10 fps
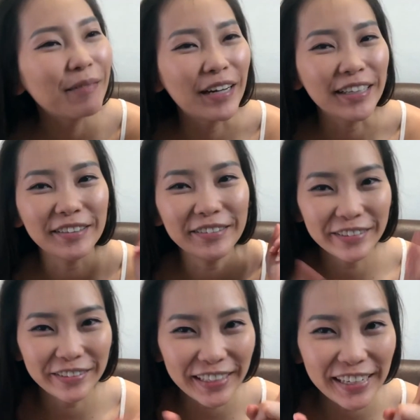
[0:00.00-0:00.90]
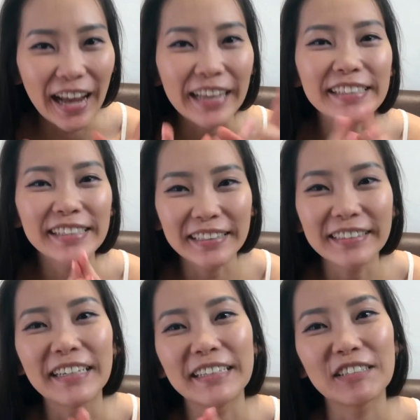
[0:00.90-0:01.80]
But don't worry, I
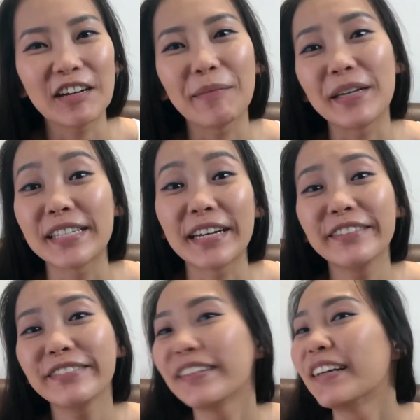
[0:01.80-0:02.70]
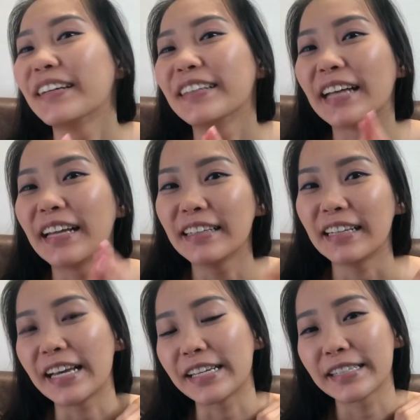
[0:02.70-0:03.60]
still enjoyed myself
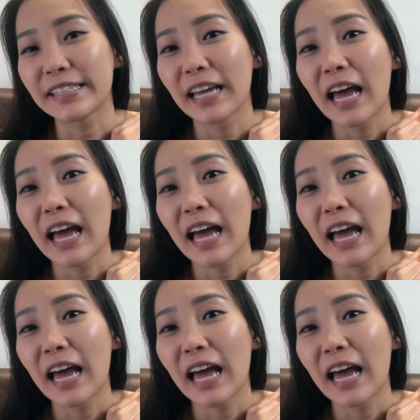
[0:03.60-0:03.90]
nonetheless.